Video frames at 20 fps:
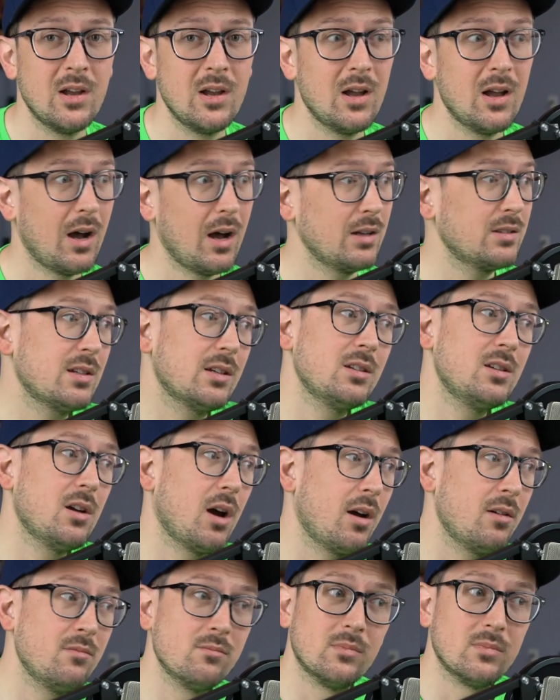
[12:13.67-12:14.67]
I'll tell you,
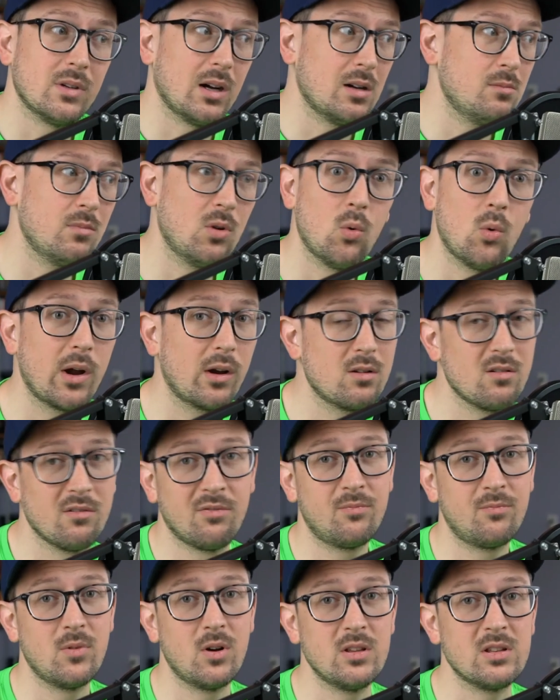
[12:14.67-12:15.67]
I'm aware of
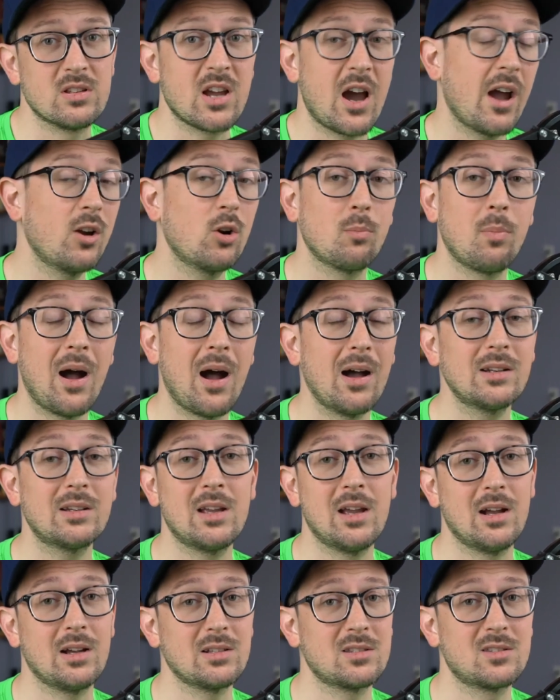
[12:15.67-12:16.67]
entire
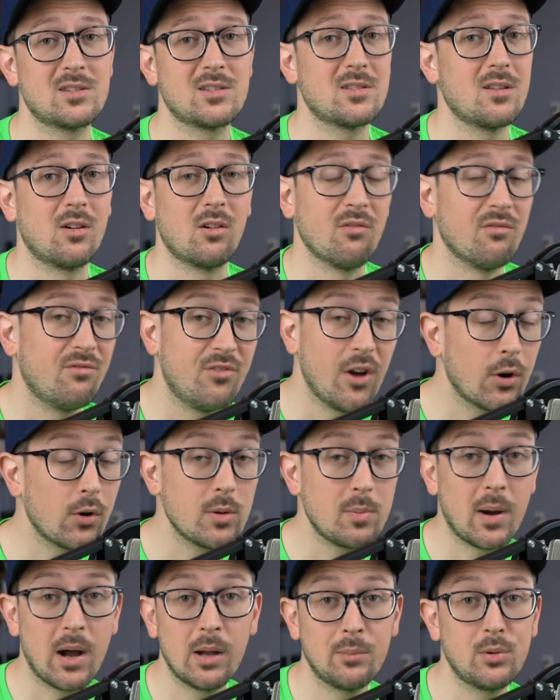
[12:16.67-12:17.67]
podcasts that are very
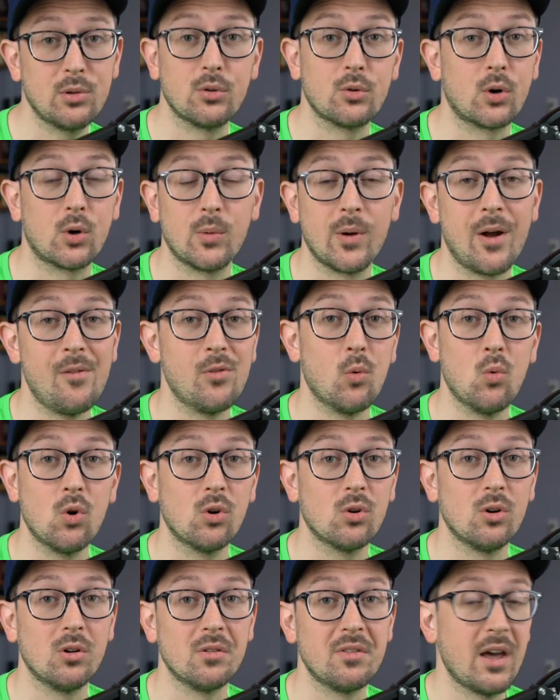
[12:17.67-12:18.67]
popular around the
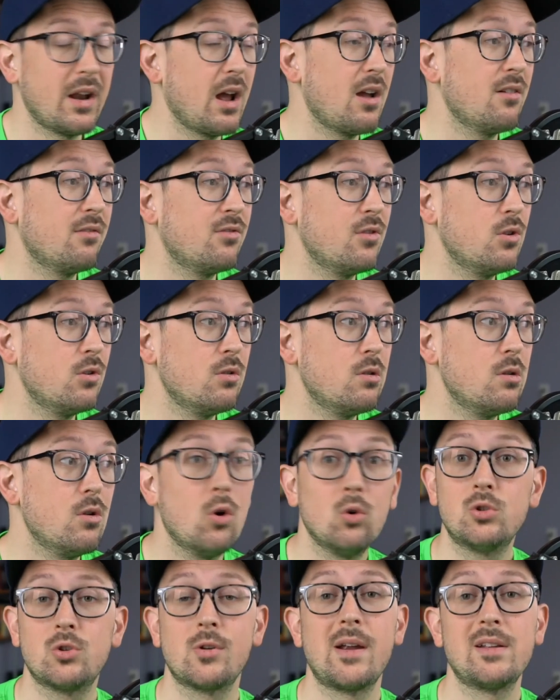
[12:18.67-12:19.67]
world that have no
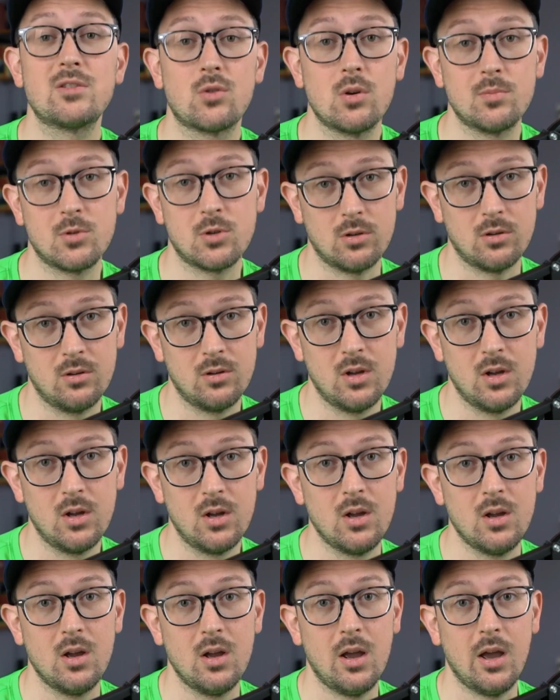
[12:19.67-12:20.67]
transcription.
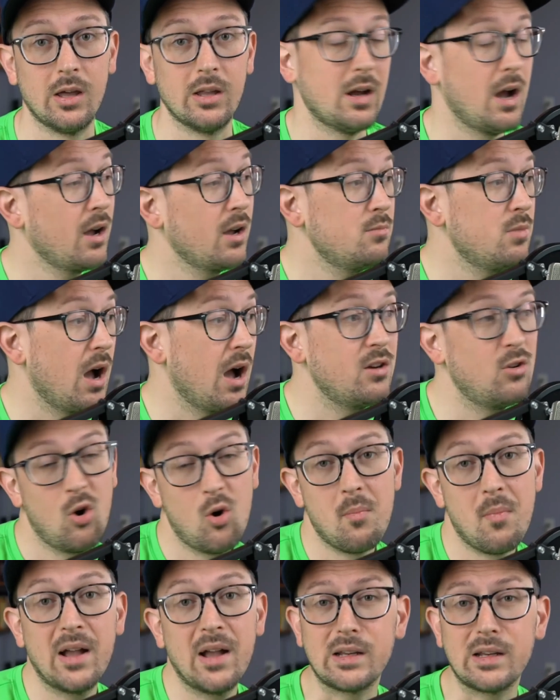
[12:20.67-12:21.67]
And I don't
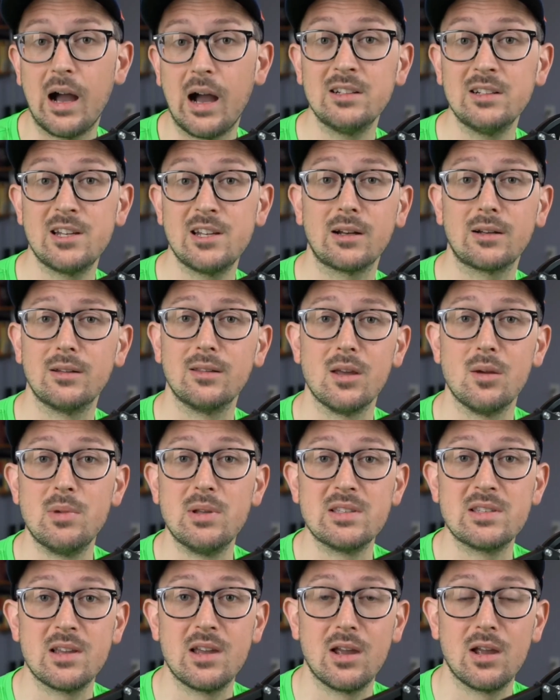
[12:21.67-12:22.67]
mind contacting them
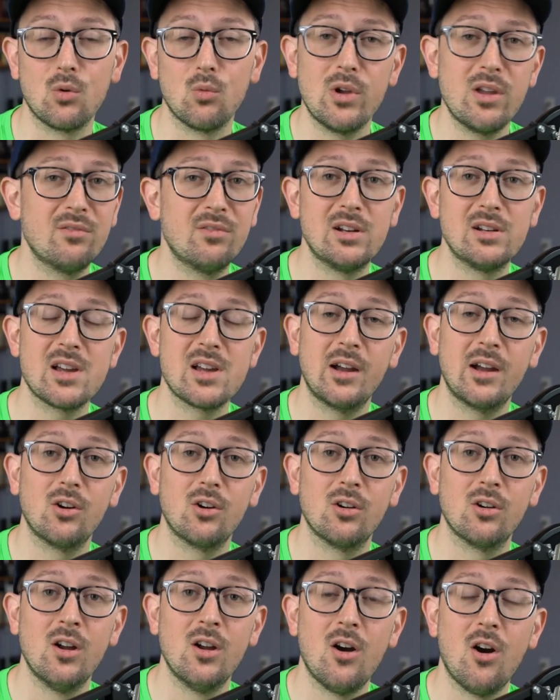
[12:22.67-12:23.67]
and saying, we have an
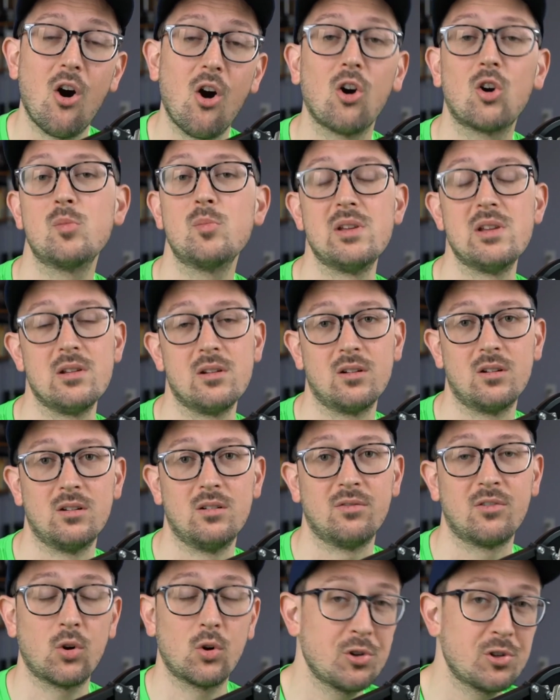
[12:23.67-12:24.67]
entire army
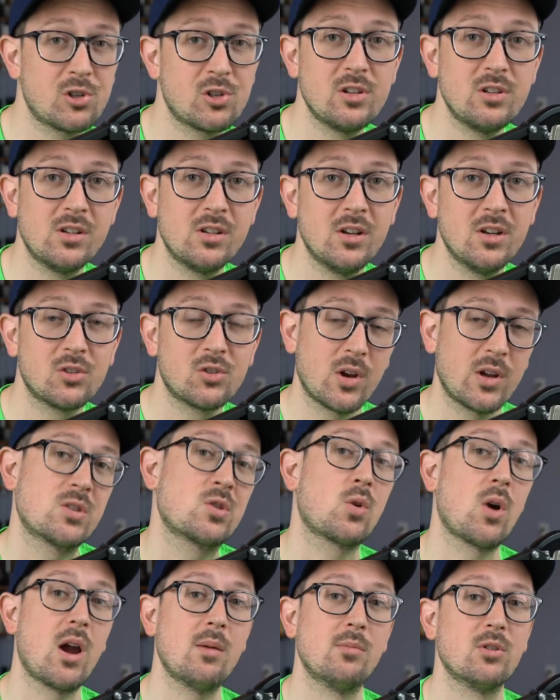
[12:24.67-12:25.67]
of Christian
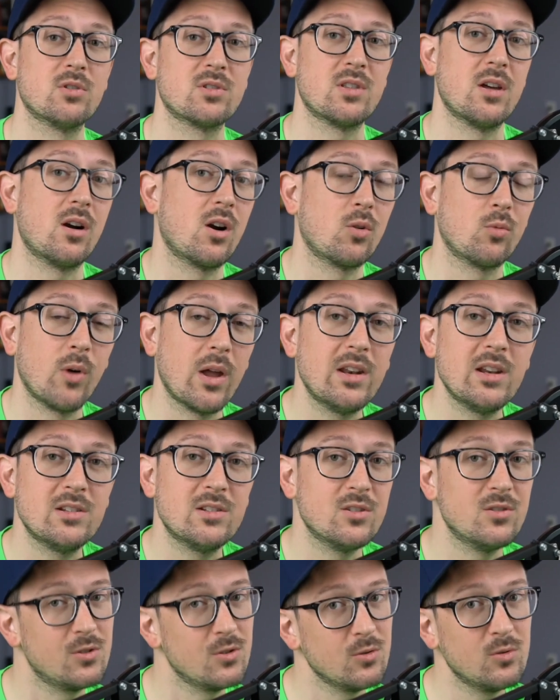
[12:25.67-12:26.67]
transcribers that are ready
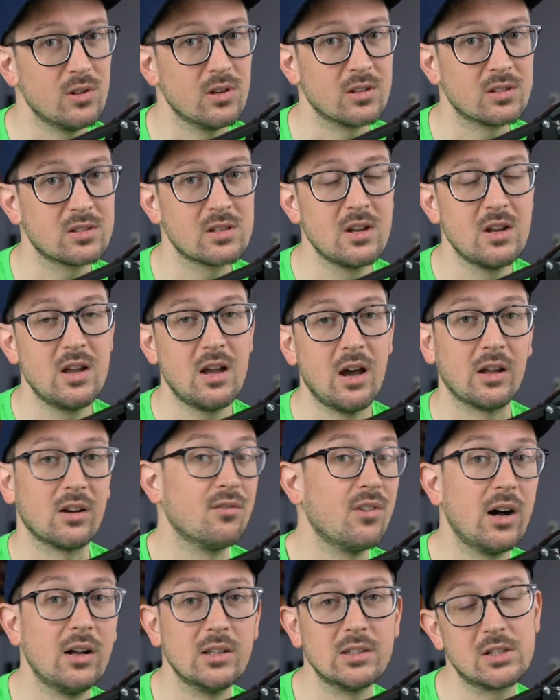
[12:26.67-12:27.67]
to do this on a
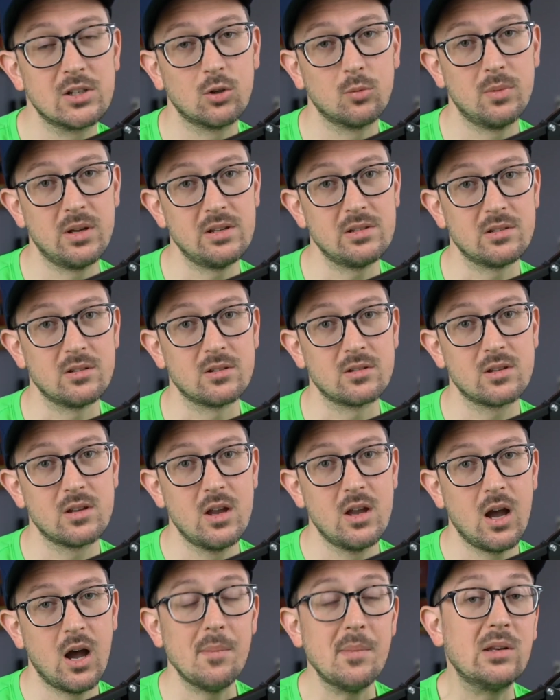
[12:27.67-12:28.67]
volunteer basis.
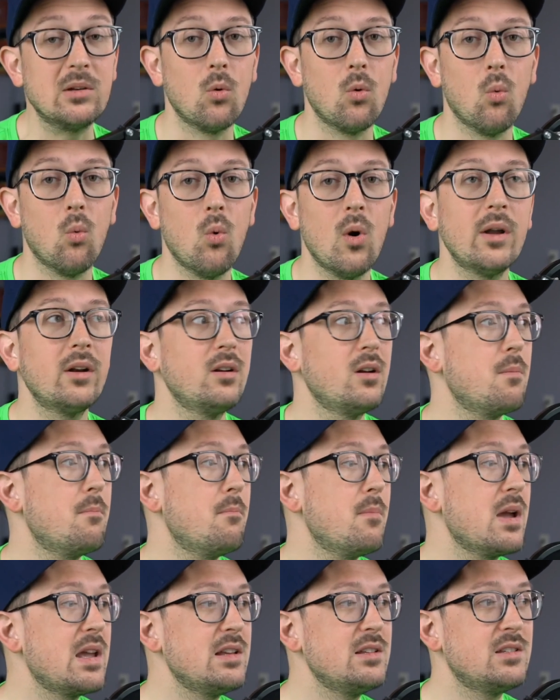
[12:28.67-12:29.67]
I mean, what an
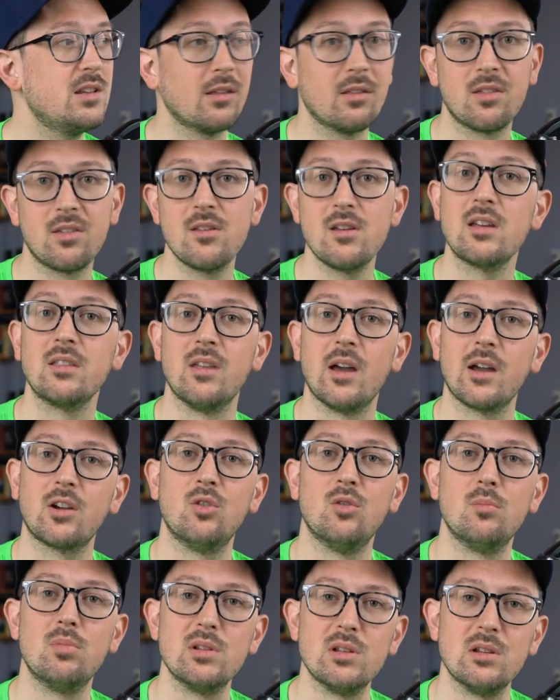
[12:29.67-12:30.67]
amazing thing that
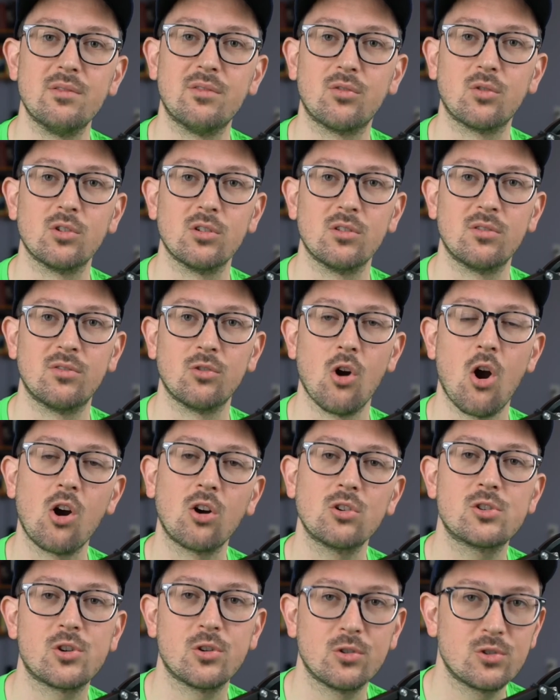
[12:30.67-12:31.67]
could be for our
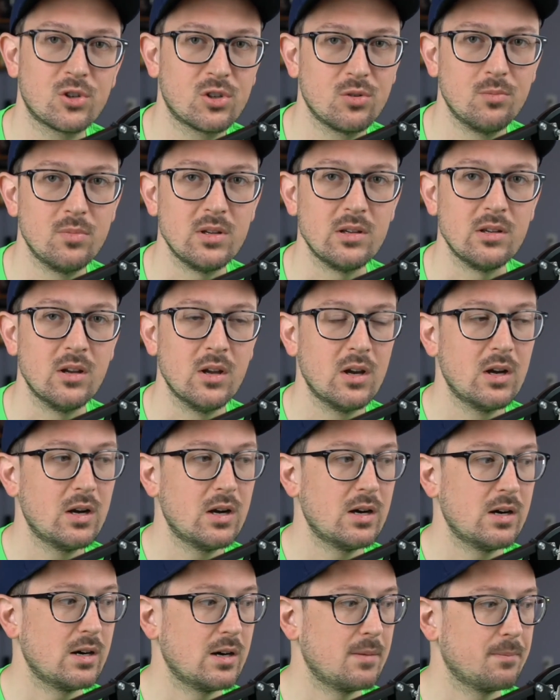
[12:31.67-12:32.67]
church to be
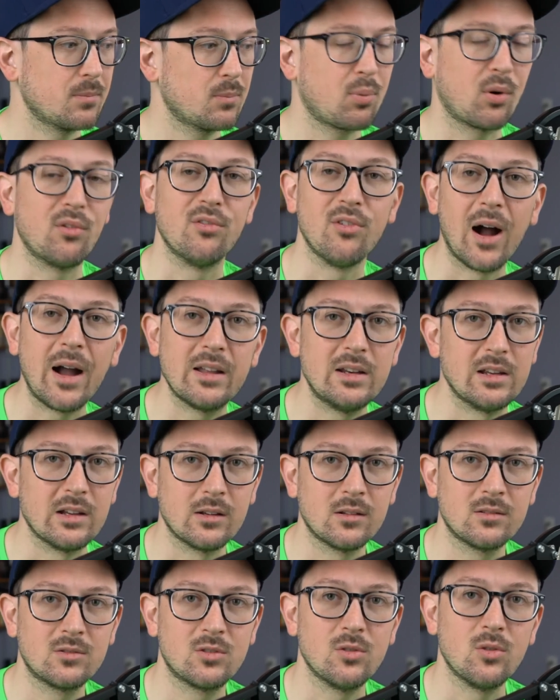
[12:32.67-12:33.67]
providing
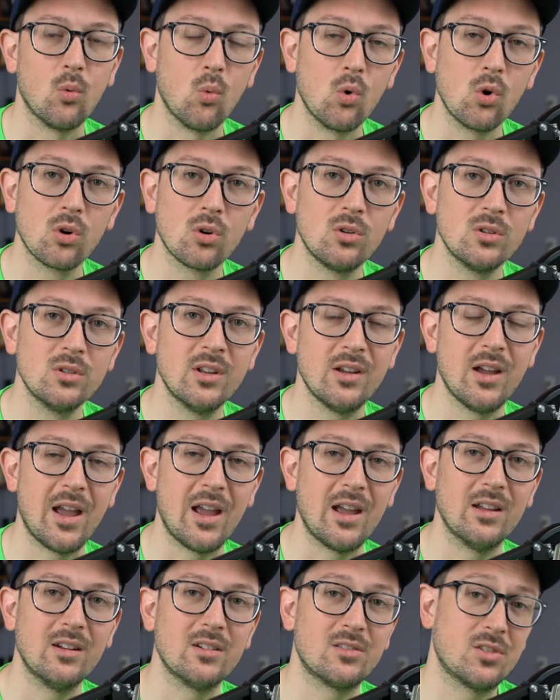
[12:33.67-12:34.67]
to the world
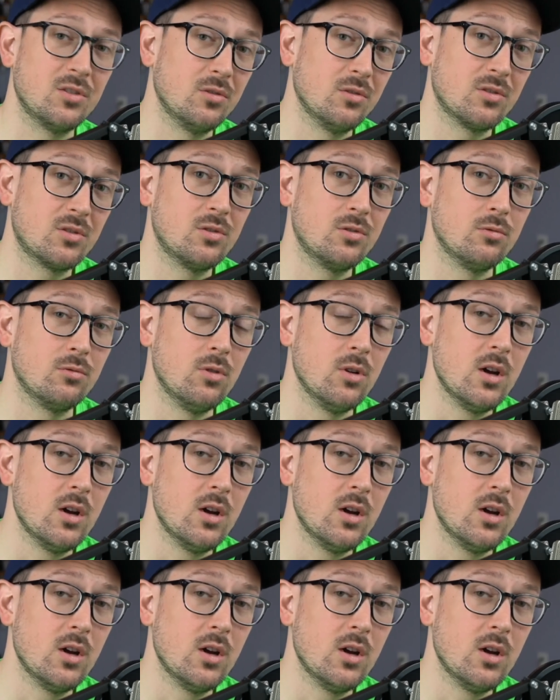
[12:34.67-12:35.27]
and to